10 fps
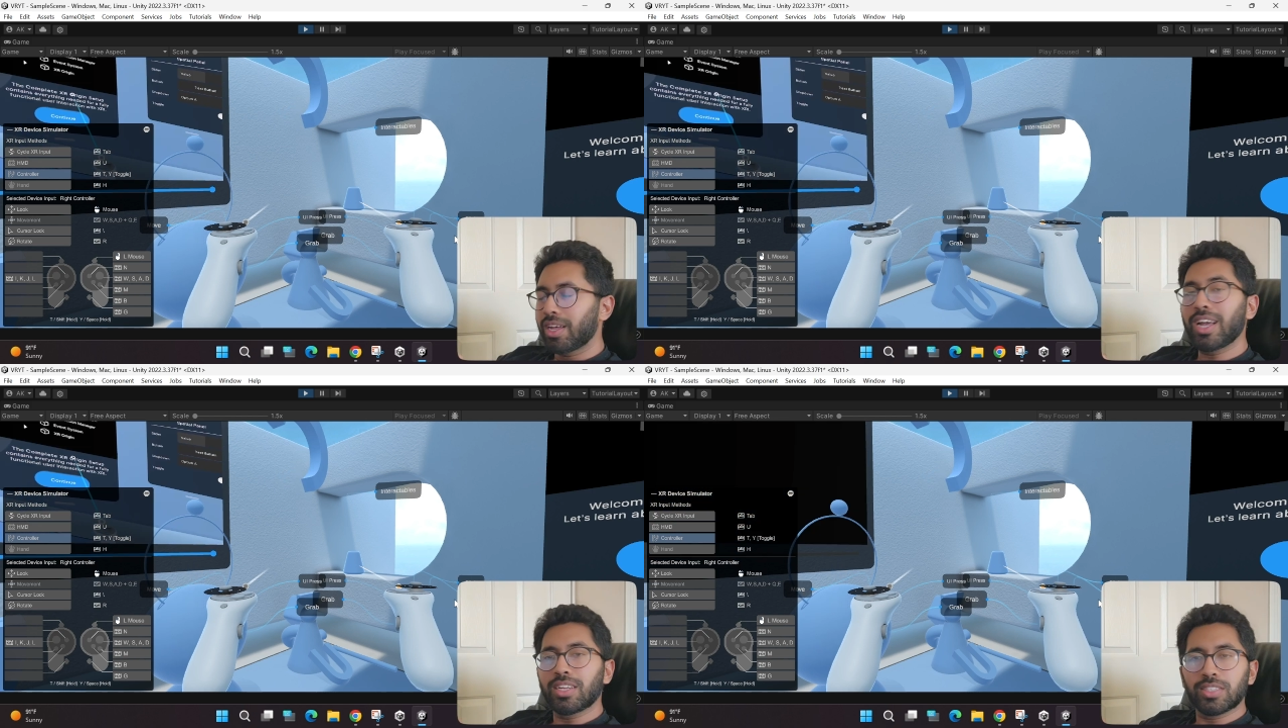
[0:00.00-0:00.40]

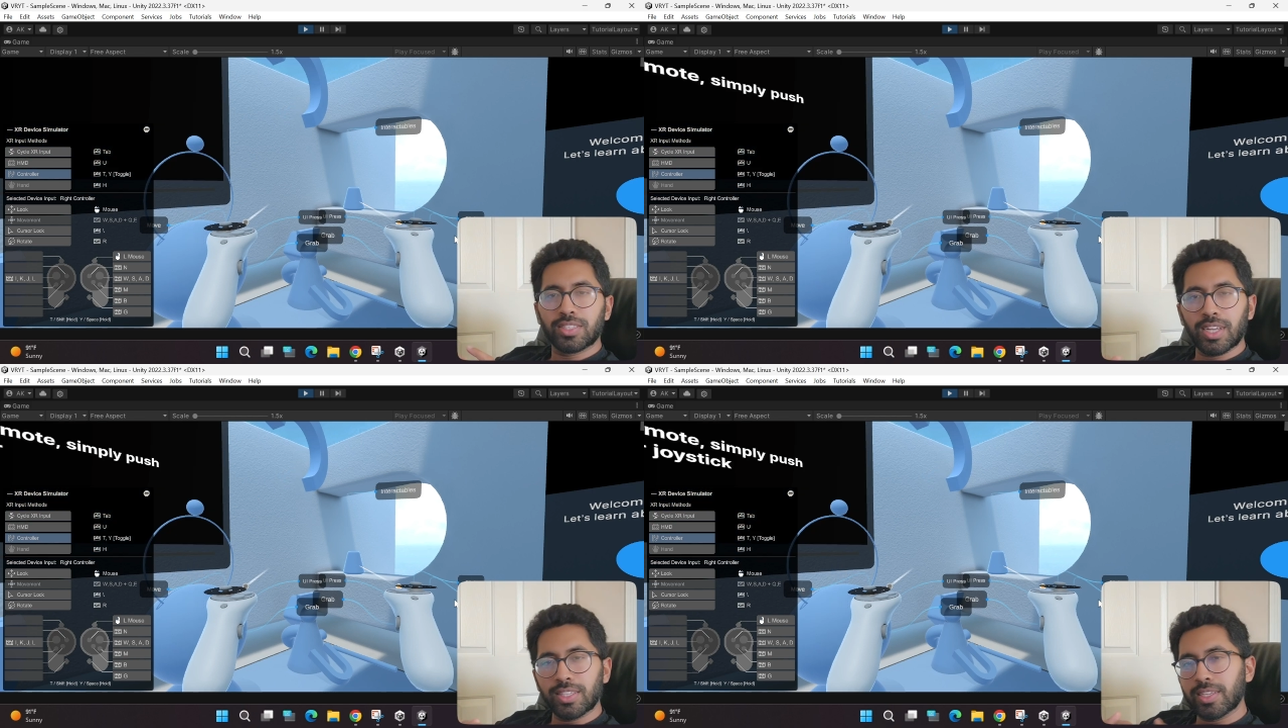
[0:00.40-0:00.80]
I
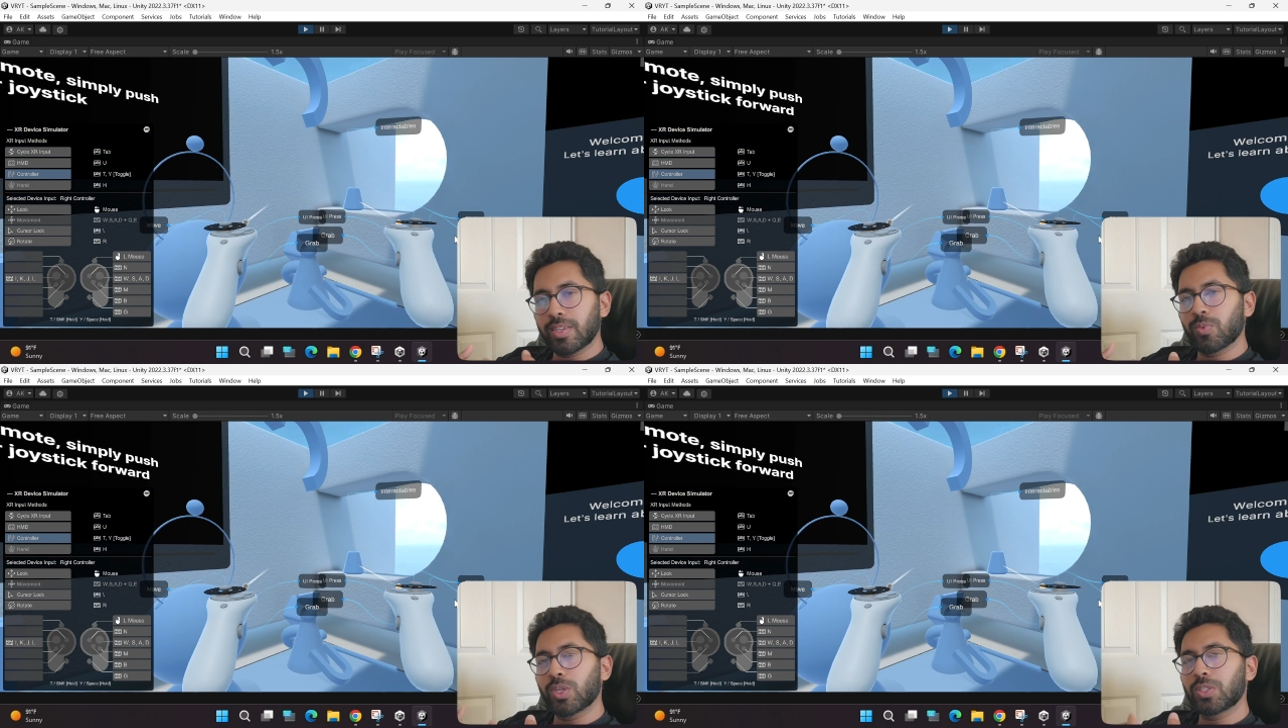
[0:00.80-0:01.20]
understand the
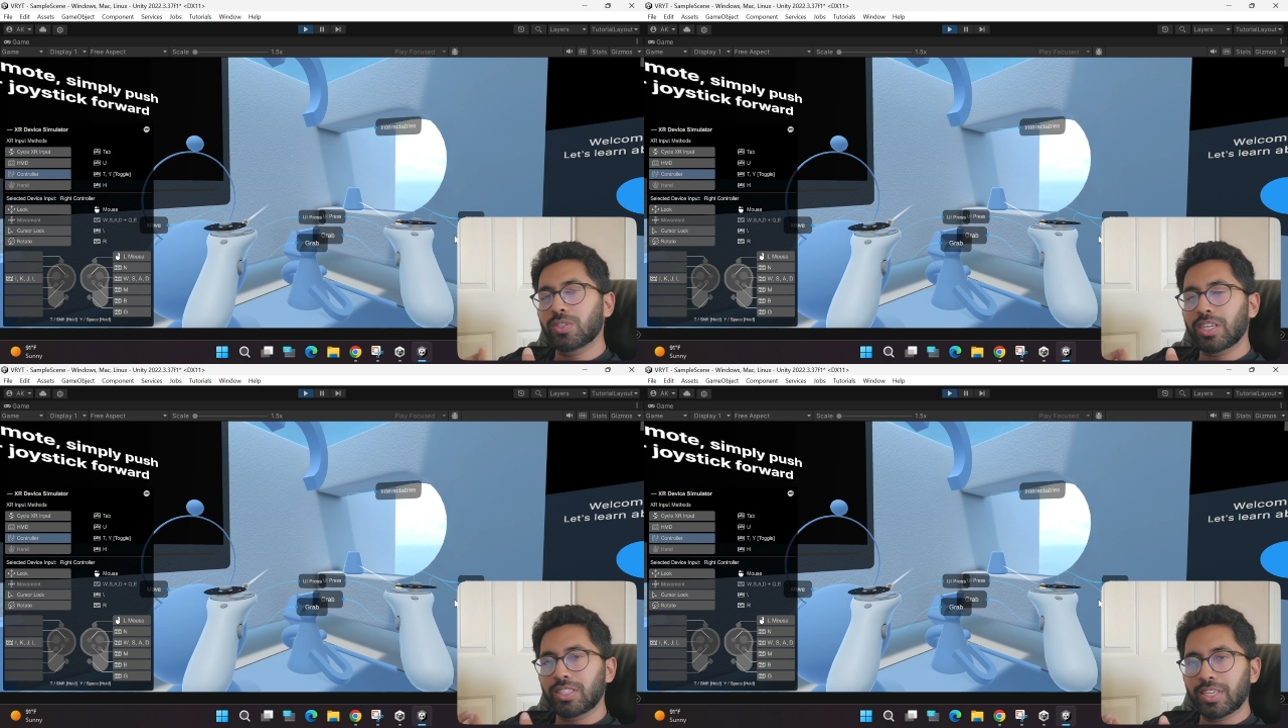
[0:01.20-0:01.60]
virtual
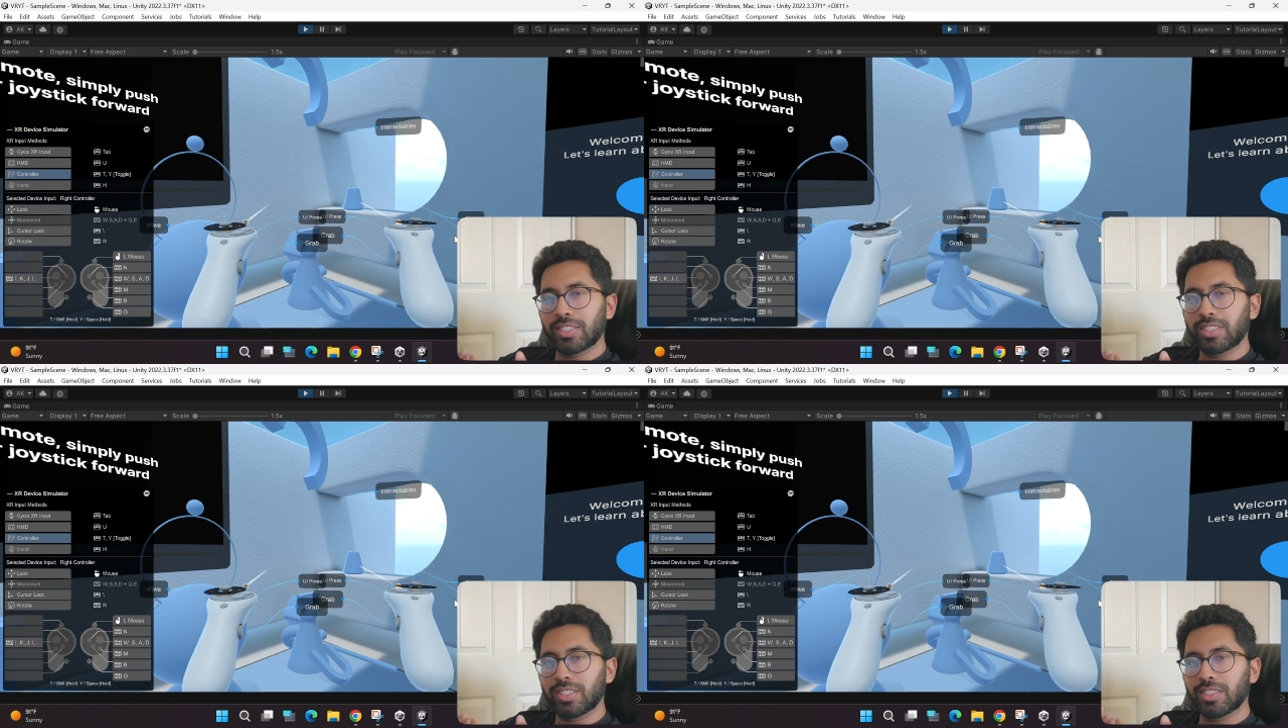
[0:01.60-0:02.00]
reality
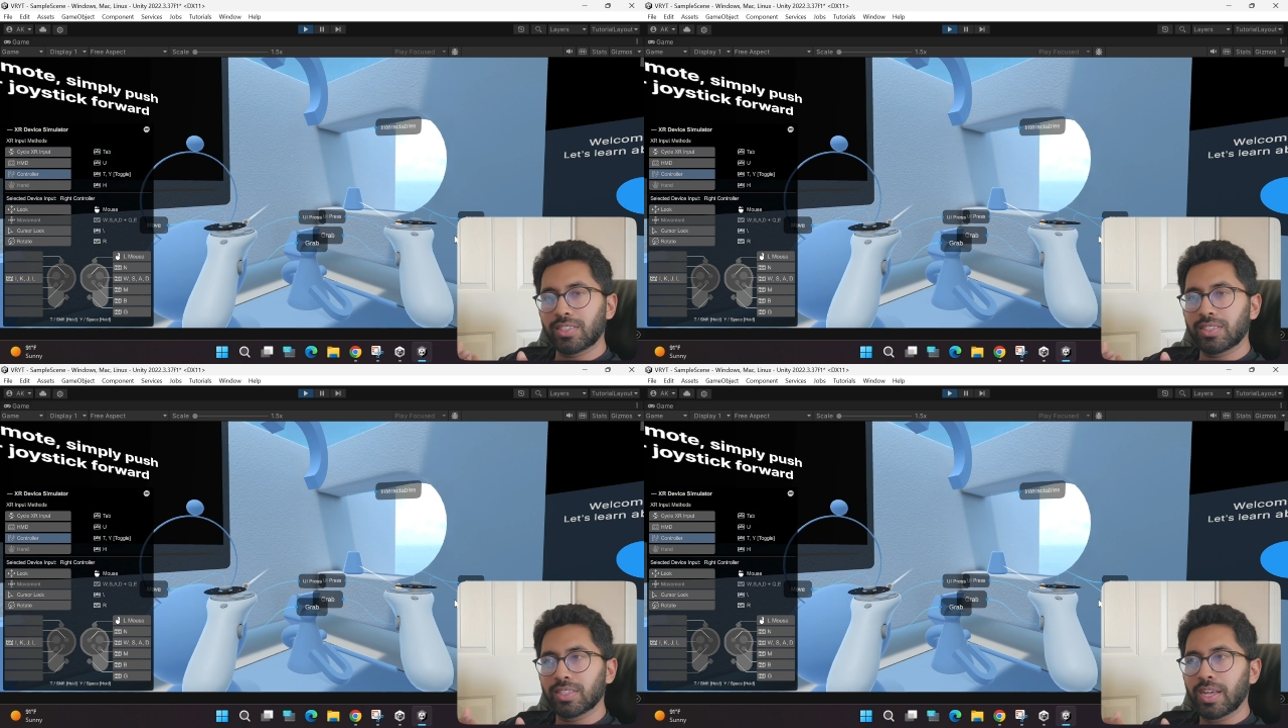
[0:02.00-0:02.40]
headset is